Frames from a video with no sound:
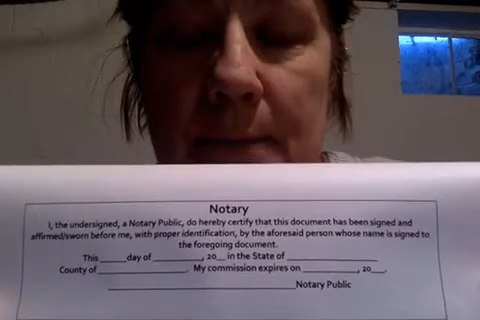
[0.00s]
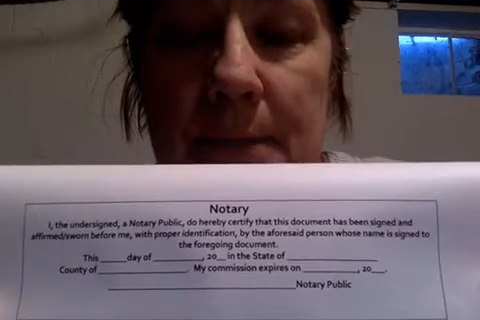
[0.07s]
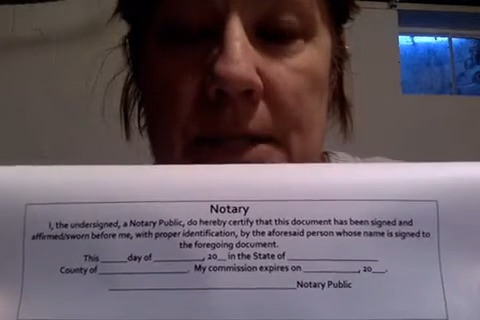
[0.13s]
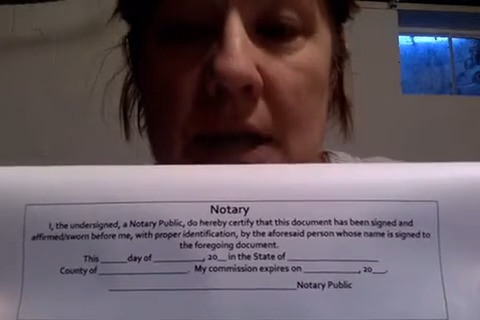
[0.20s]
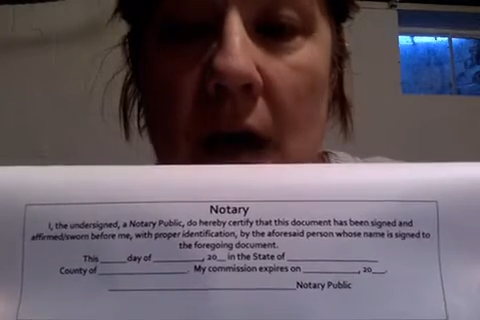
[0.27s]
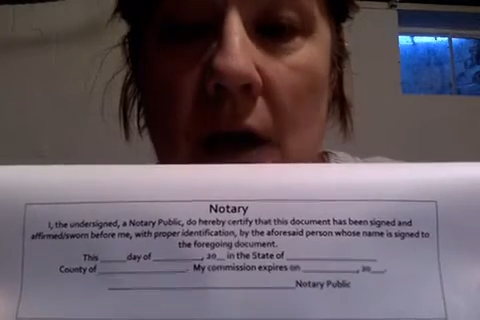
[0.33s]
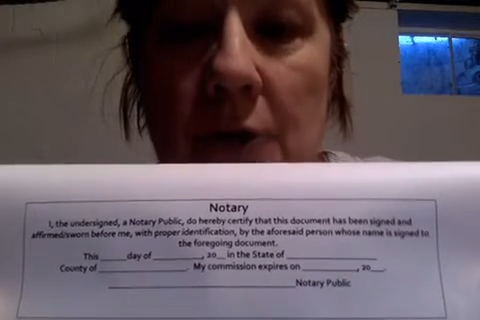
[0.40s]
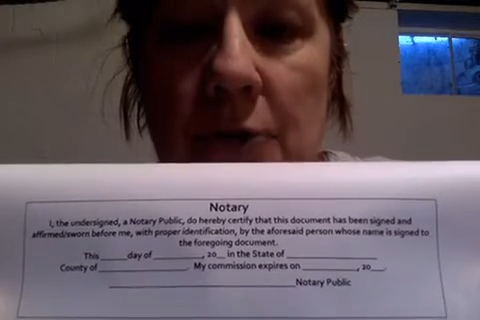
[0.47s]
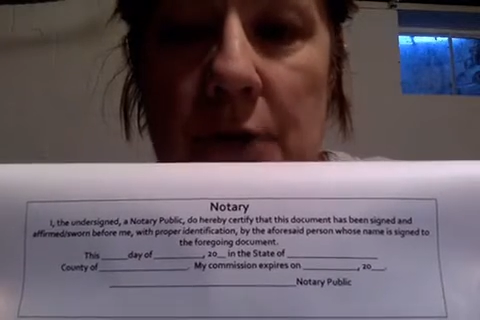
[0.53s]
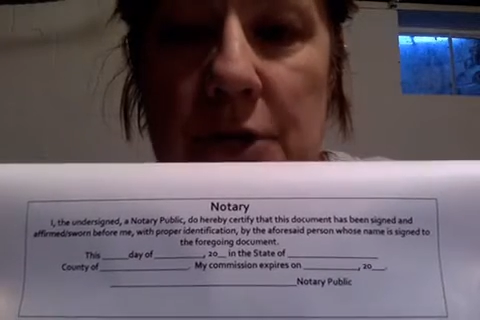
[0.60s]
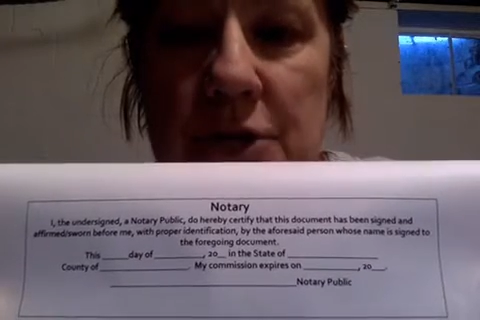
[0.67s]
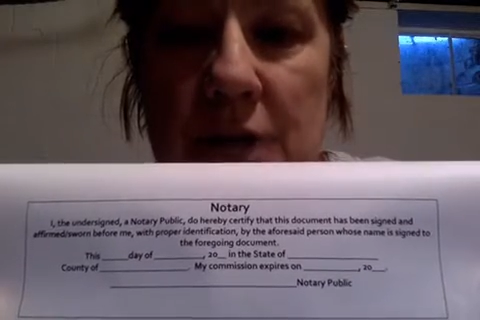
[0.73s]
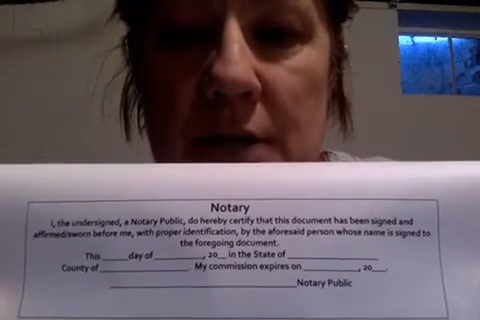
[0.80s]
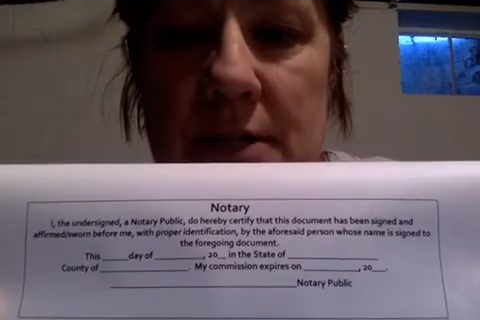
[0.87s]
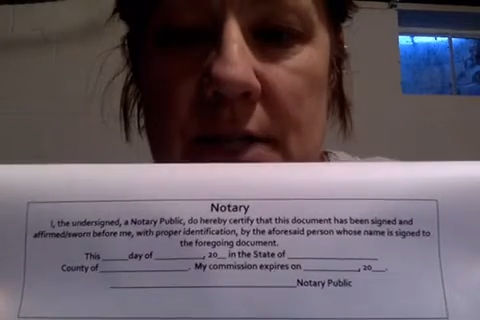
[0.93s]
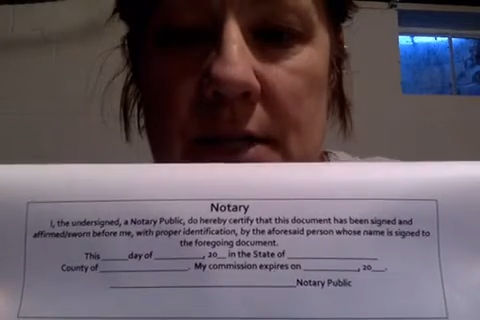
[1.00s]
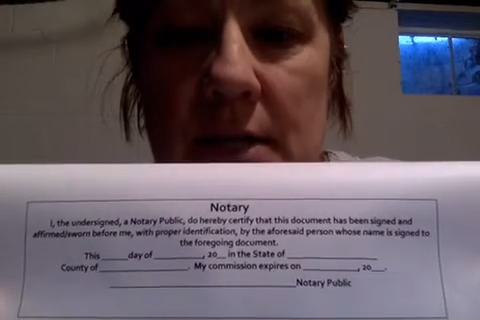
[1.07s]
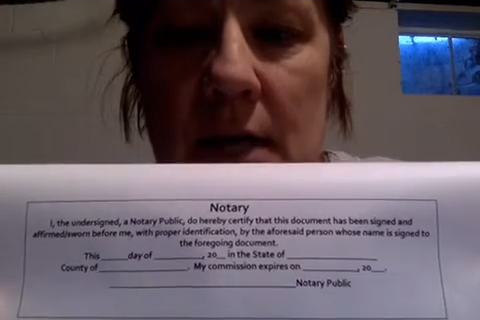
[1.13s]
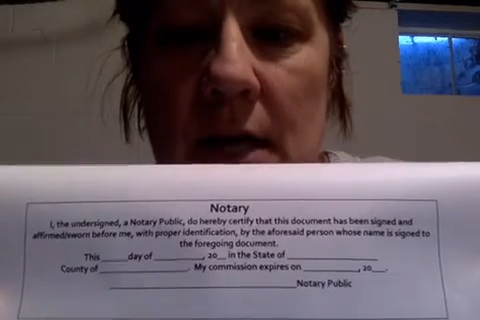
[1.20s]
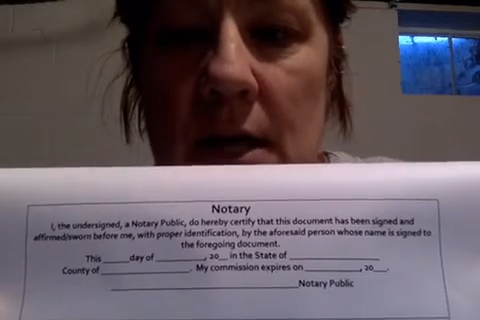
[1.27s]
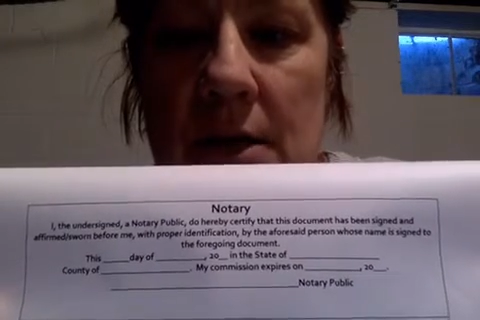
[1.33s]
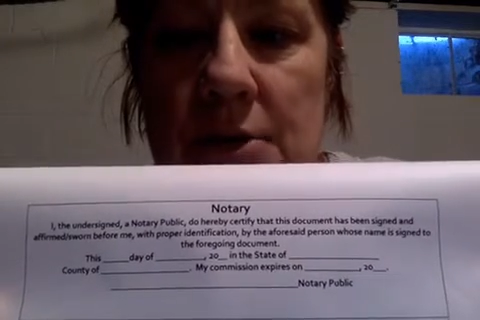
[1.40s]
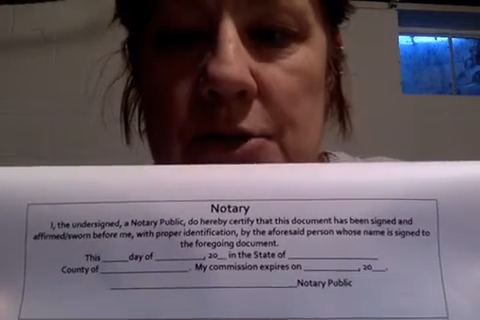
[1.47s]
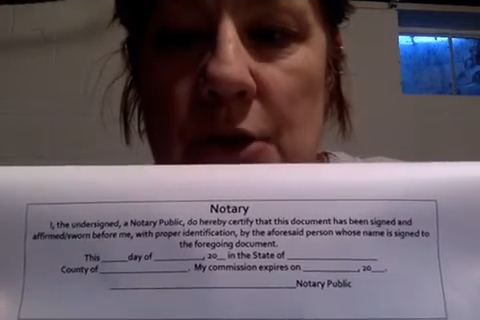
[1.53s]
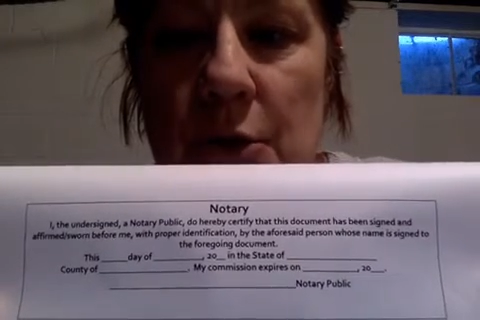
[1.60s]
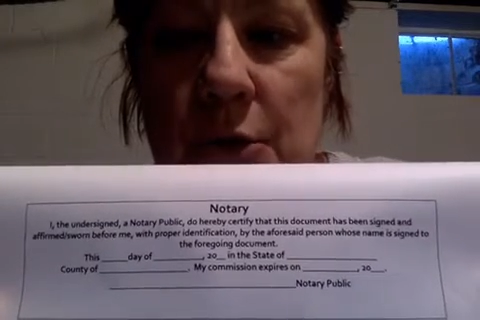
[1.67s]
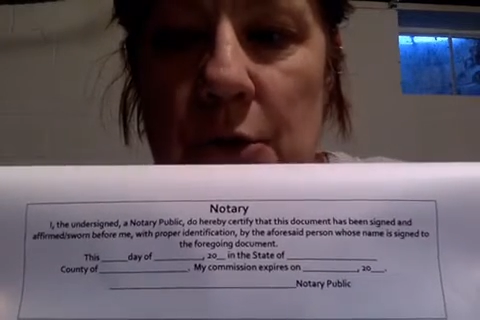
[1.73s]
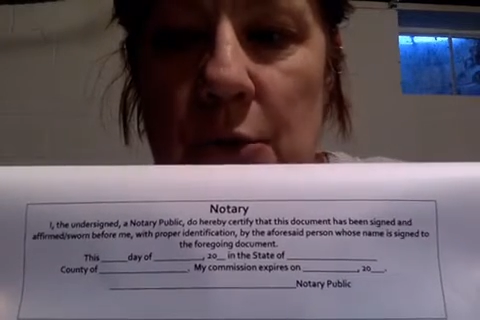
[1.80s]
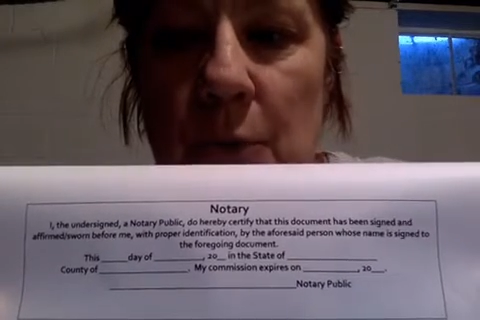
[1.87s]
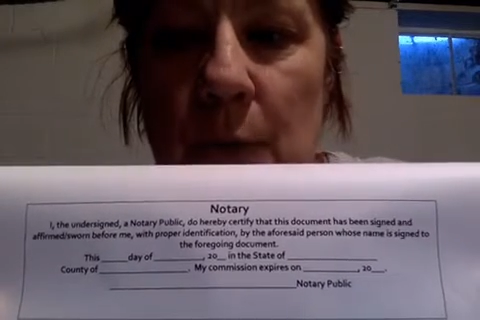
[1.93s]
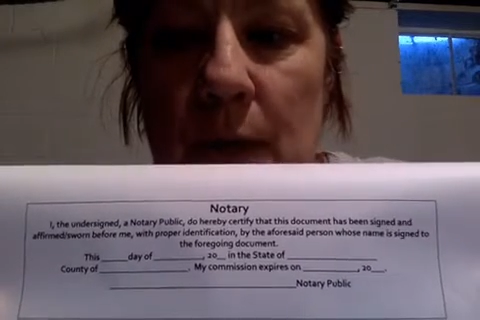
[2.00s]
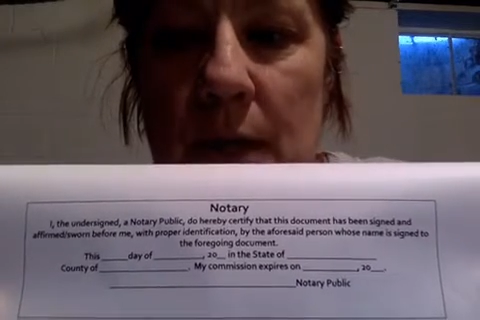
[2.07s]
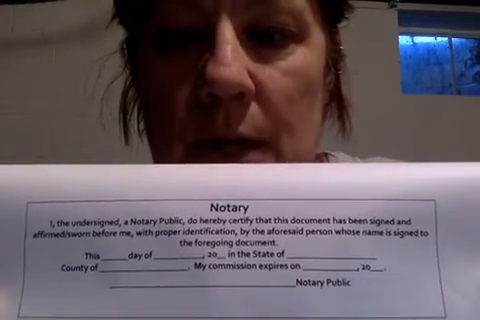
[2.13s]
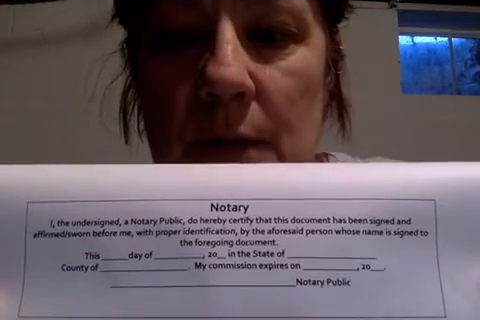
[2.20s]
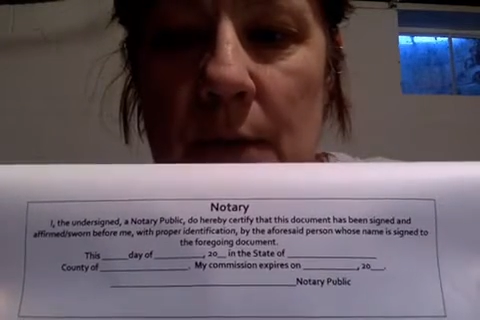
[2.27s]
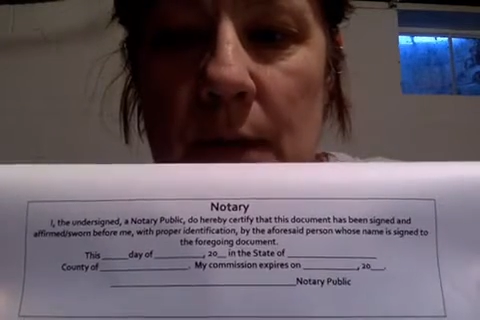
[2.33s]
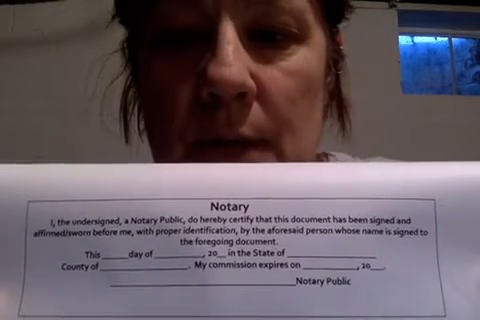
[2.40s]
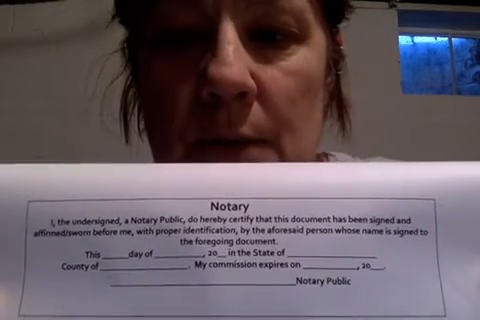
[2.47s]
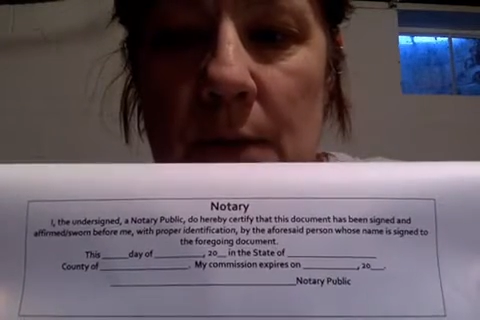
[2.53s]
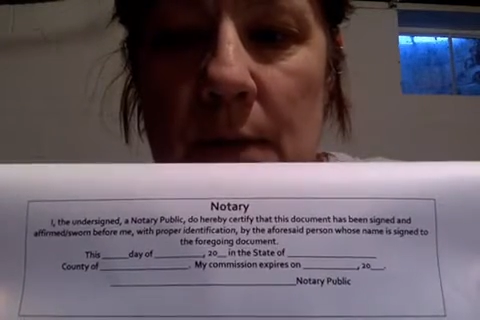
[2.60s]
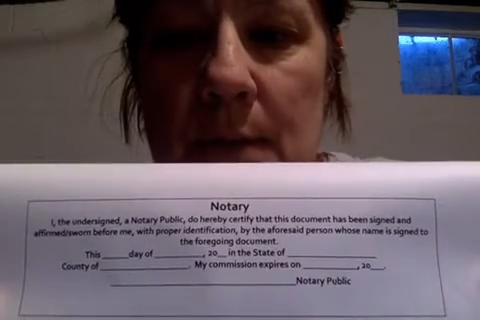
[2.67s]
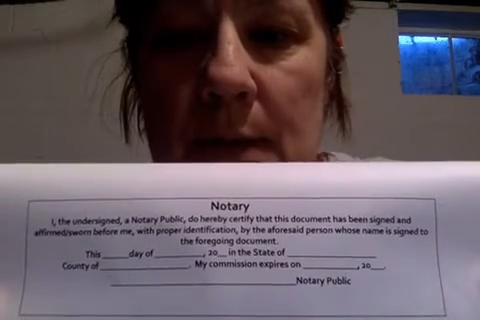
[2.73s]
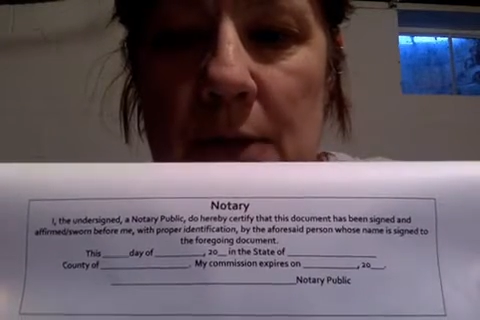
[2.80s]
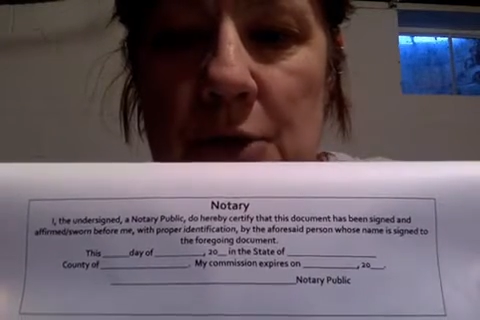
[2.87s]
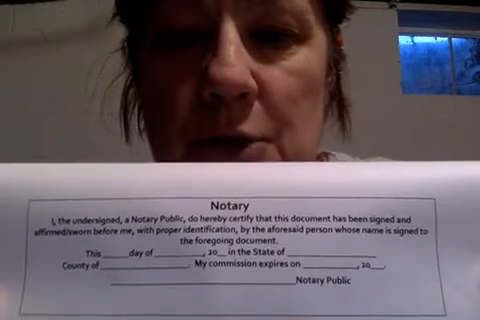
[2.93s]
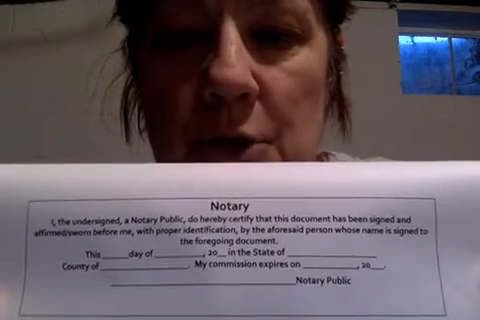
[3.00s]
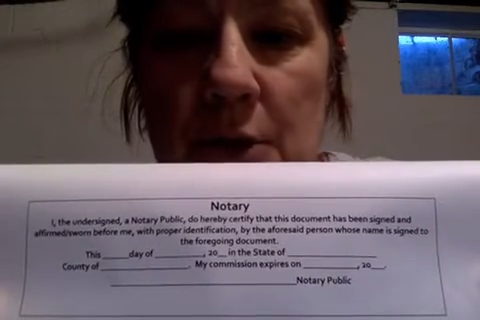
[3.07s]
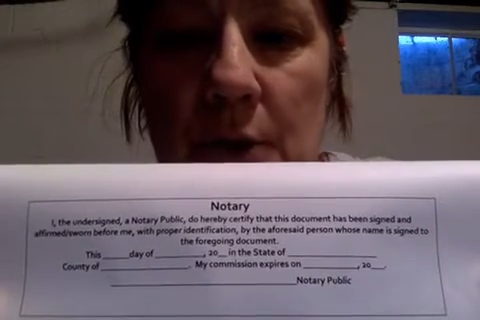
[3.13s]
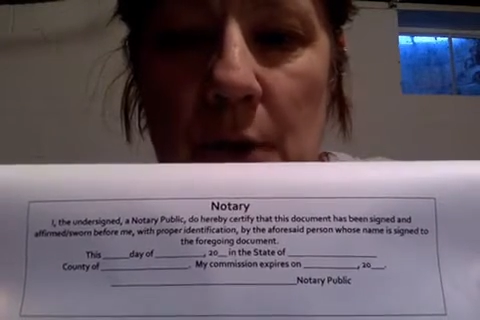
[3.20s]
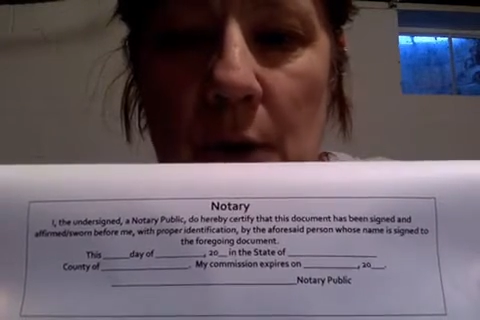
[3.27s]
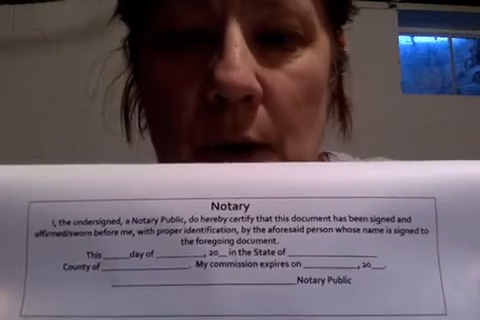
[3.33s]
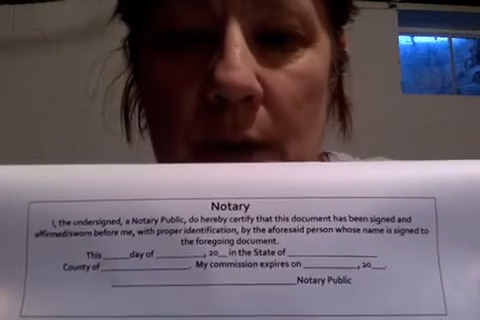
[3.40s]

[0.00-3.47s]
not reject it. So you really, really want to make sure that you